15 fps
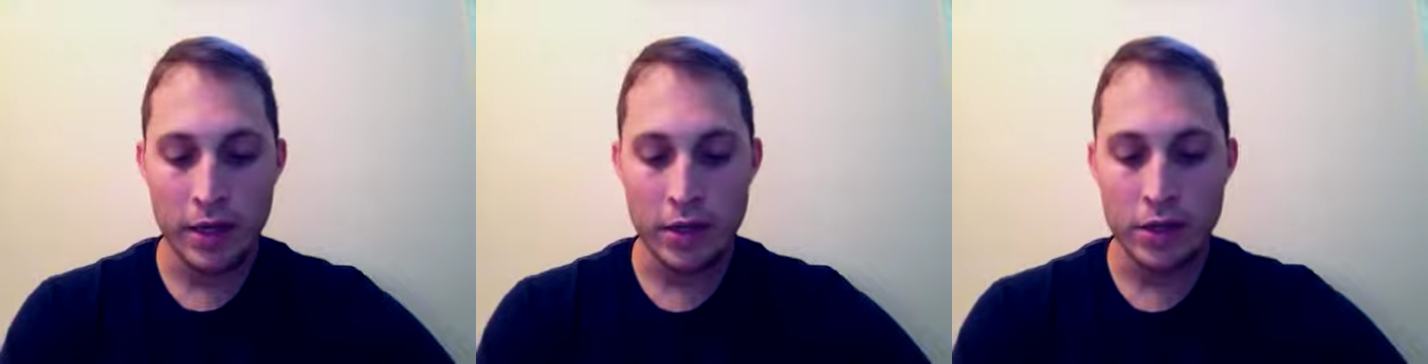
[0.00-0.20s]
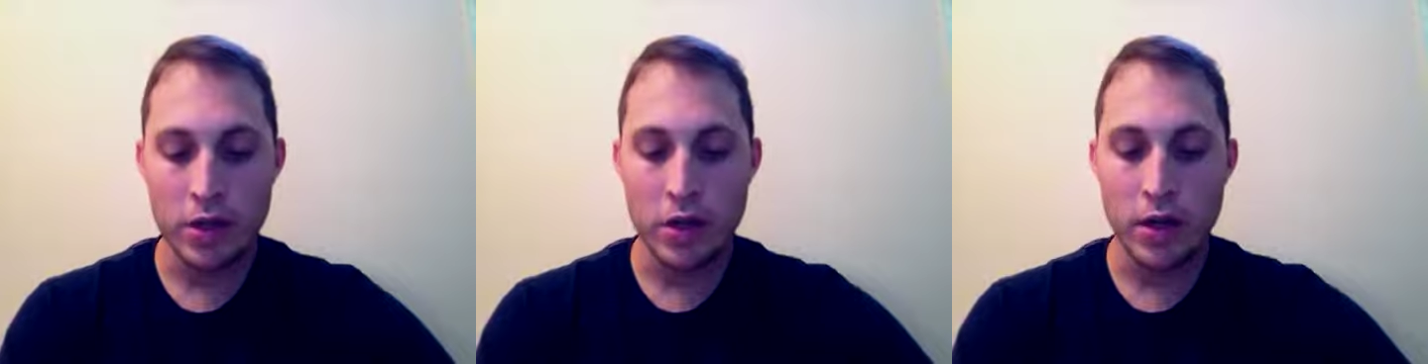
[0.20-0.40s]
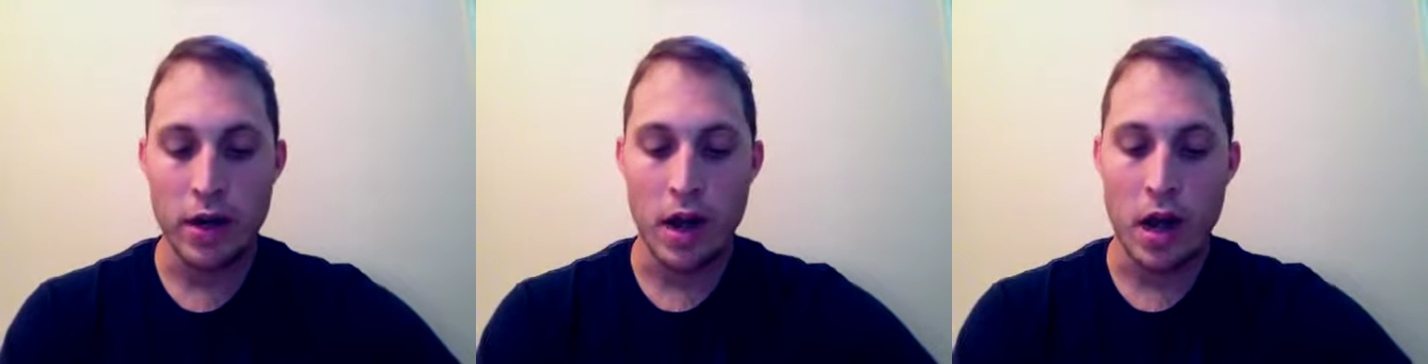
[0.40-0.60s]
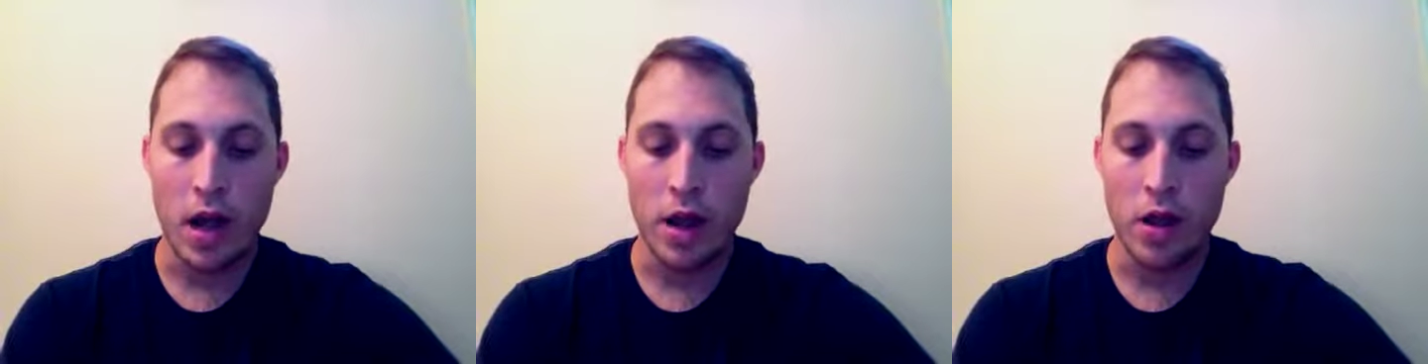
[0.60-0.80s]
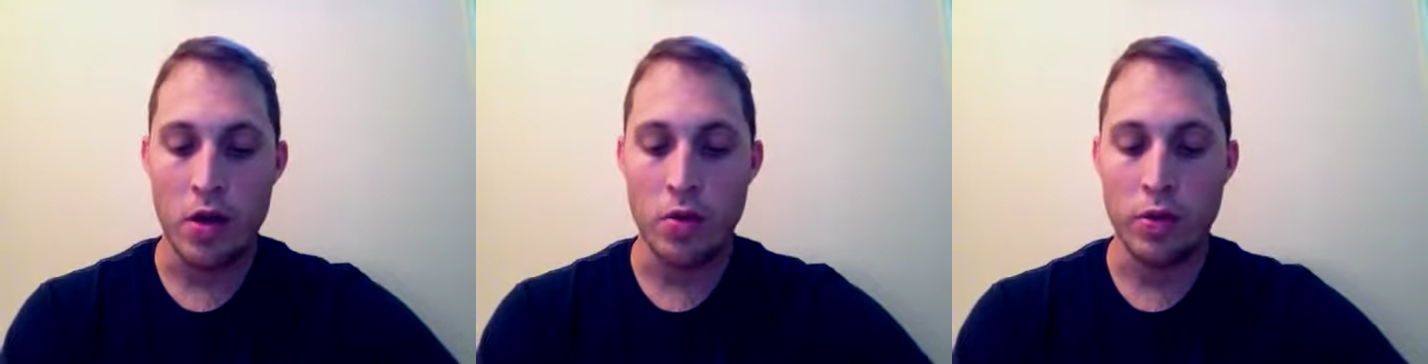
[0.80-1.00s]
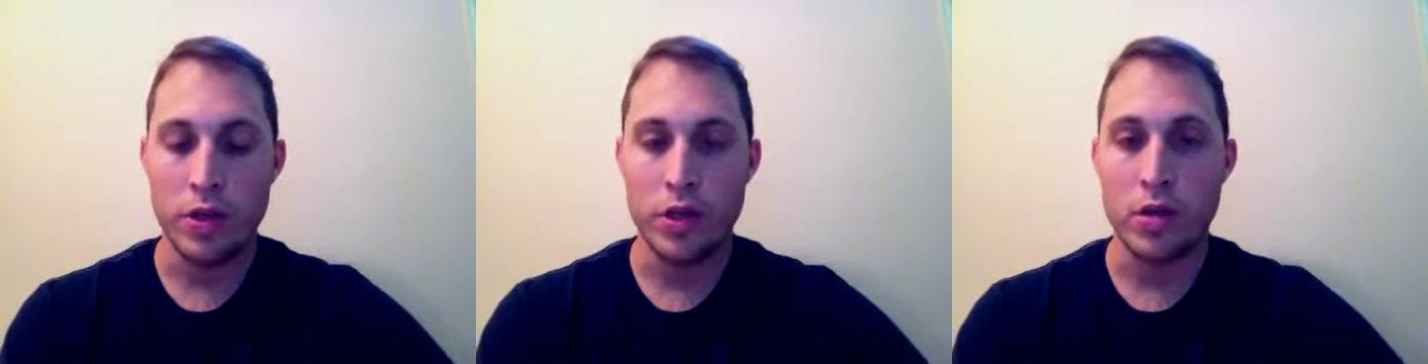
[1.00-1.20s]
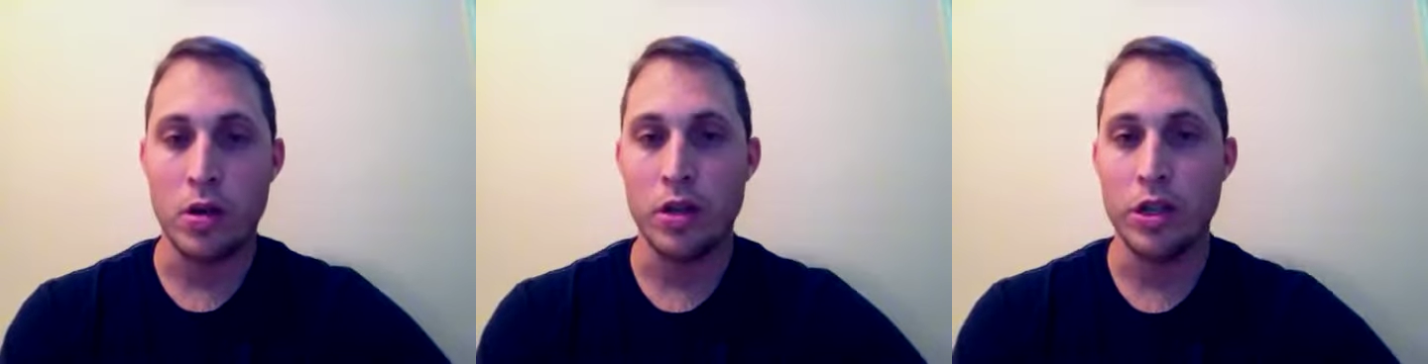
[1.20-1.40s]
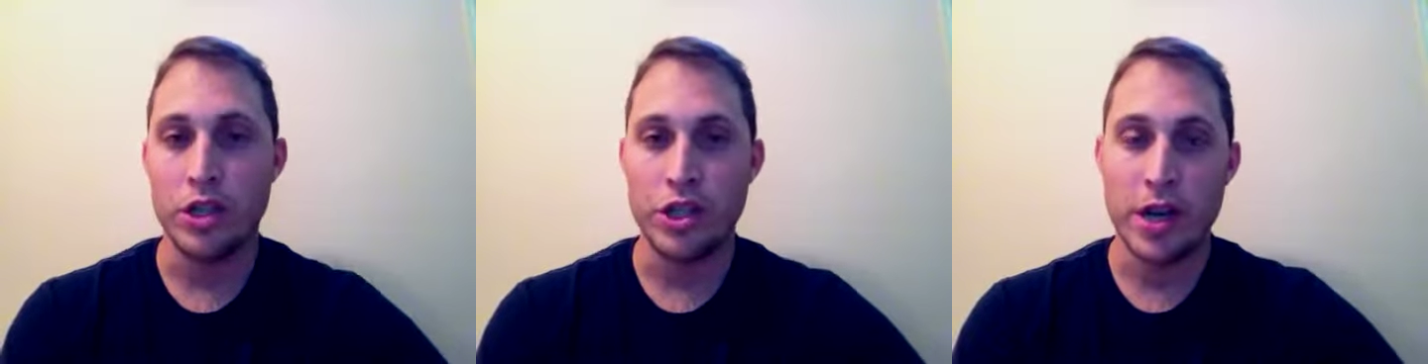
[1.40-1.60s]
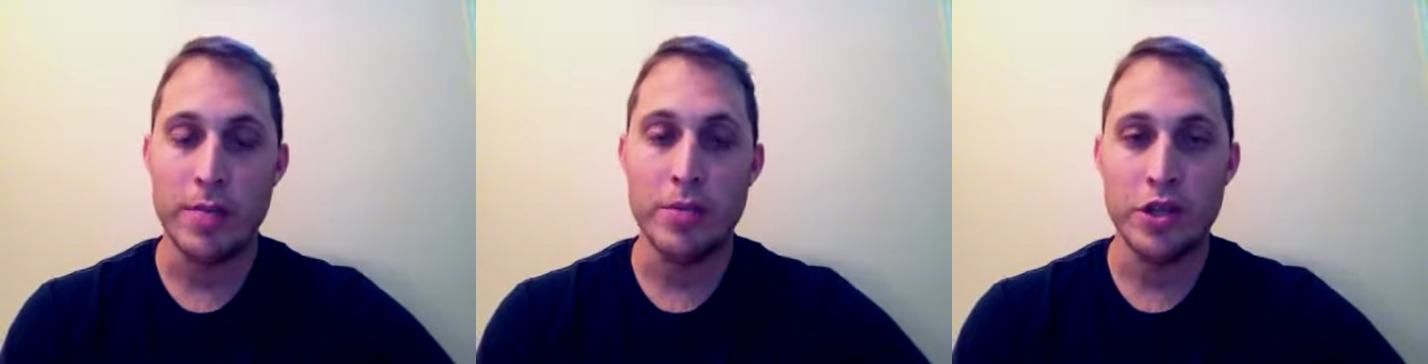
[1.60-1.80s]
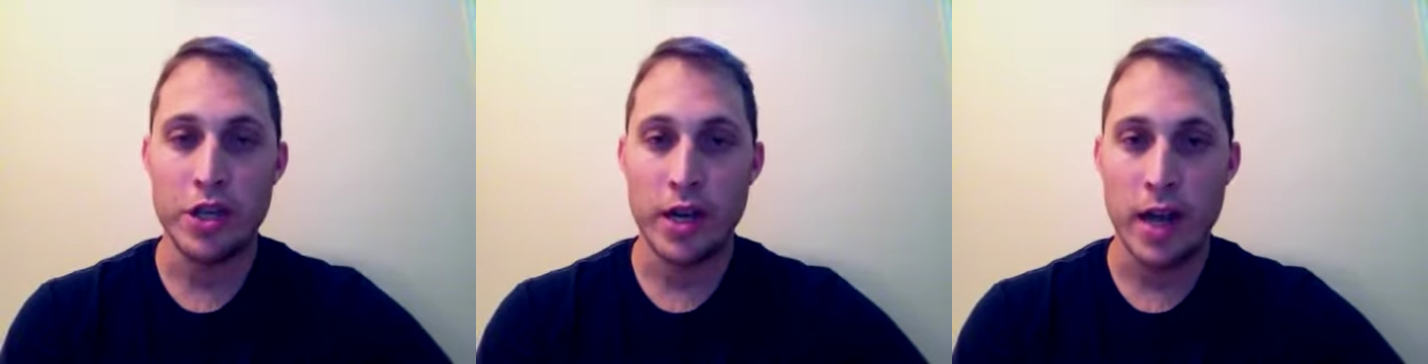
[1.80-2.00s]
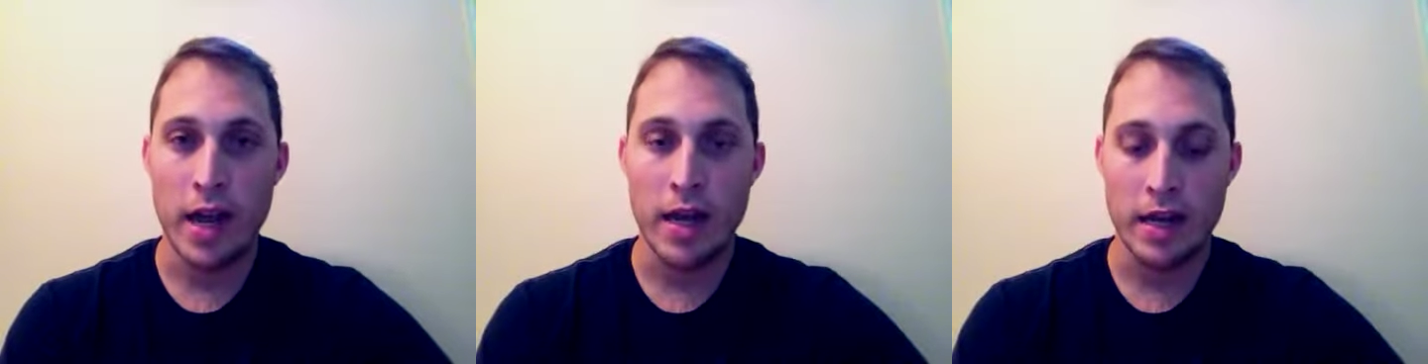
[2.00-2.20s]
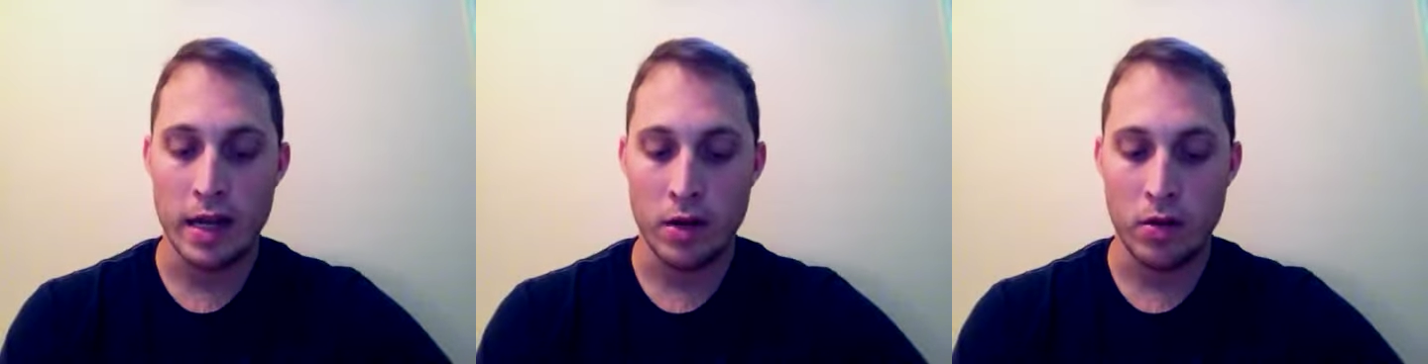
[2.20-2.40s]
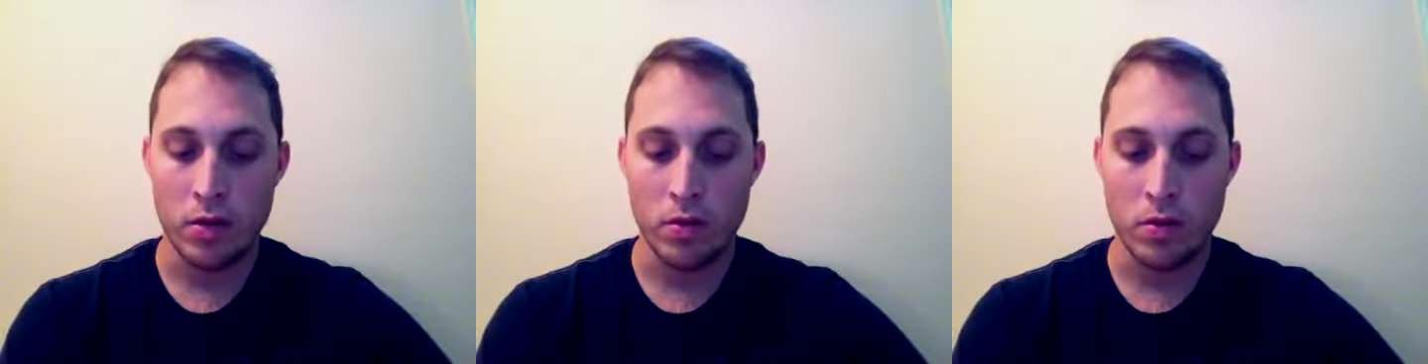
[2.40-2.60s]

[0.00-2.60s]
inserted IO, which is called a Gemshadai needle,